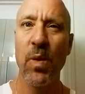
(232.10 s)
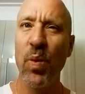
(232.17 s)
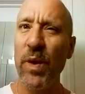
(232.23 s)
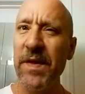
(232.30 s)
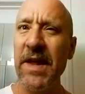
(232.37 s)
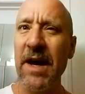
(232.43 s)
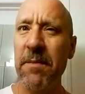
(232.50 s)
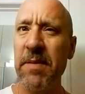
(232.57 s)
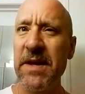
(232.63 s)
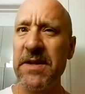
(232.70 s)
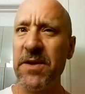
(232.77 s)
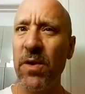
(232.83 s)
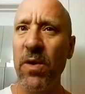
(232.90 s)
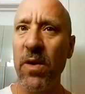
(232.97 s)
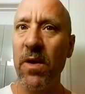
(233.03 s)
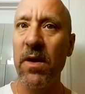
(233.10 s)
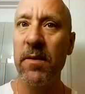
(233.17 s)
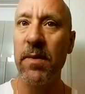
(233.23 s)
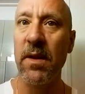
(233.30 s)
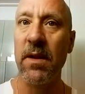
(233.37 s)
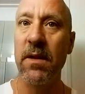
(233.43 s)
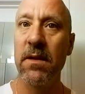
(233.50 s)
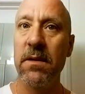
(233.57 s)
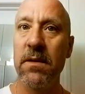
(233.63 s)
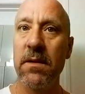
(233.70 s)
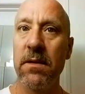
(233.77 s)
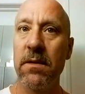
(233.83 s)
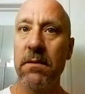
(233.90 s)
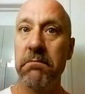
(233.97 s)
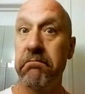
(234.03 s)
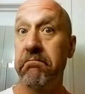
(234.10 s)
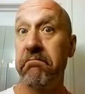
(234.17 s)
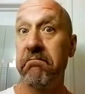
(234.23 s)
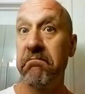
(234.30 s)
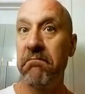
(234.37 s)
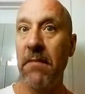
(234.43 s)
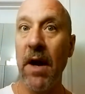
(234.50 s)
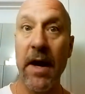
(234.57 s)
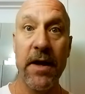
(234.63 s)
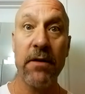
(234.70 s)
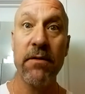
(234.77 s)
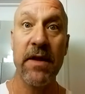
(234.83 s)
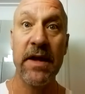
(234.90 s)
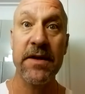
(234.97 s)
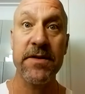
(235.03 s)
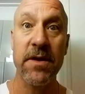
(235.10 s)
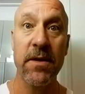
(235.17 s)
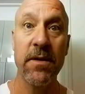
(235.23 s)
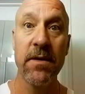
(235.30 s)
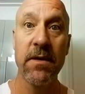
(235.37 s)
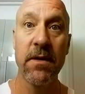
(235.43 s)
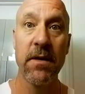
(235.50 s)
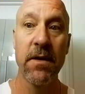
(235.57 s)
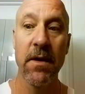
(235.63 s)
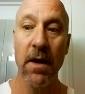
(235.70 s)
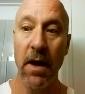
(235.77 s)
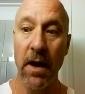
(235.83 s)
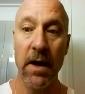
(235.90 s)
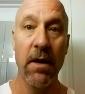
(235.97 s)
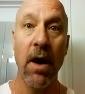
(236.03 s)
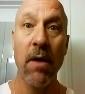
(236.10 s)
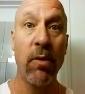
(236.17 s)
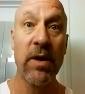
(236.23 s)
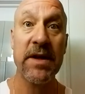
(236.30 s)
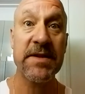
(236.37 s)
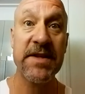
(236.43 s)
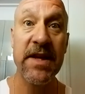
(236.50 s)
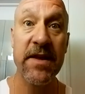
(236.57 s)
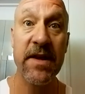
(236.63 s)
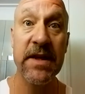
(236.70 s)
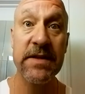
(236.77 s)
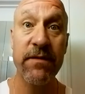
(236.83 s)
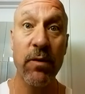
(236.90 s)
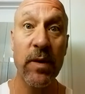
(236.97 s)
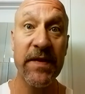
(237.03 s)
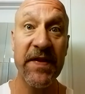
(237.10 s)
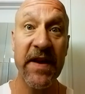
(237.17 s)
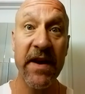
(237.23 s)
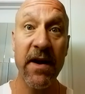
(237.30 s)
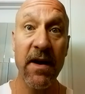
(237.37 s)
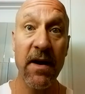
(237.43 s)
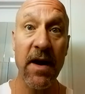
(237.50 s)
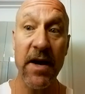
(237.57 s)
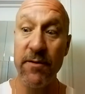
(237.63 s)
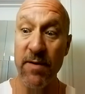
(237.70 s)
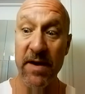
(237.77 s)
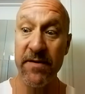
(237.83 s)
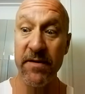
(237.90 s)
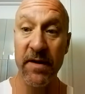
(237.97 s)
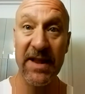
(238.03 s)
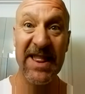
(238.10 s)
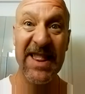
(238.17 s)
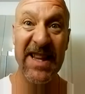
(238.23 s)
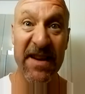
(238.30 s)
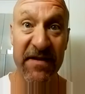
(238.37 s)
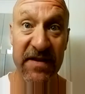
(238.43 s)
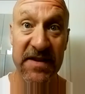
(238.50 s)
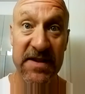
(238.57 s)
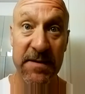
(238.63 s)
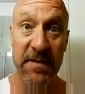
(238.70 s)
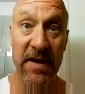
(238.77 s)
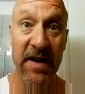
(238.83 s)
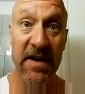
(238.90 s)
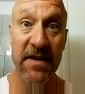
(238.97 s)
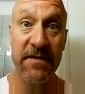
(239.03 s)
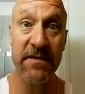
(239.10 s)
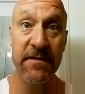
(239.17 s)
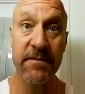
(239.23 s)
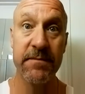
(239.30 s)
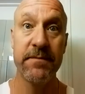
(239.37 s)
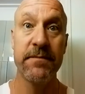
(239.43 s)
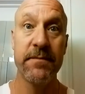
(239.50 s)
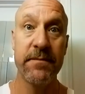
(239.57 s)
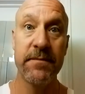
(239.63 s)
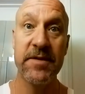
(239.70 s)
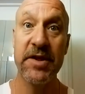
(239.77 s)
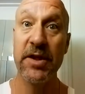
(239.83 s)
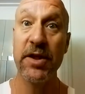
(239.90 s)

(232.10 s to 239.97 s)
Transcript: Would that be so horrible? I don't think so. I, I want to see things for what they are. I'd rather not live in some kind of